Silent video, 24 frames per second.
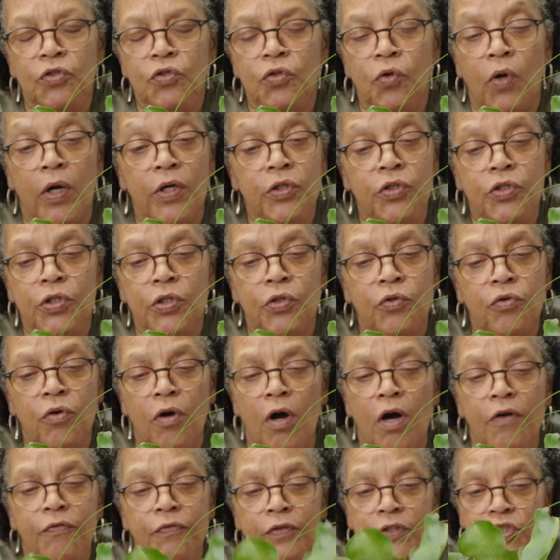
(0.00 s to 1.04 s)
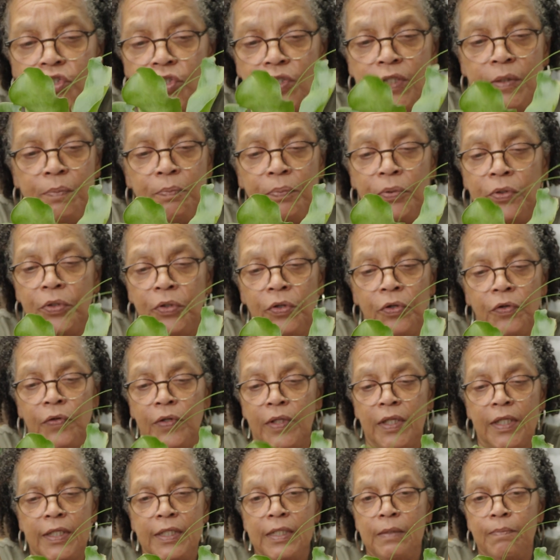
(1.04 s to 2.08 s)
so I took her off and just put her
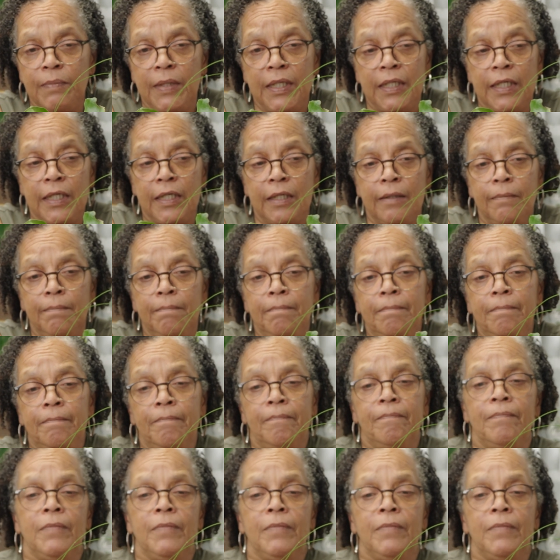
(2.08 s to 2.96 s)
in this medium.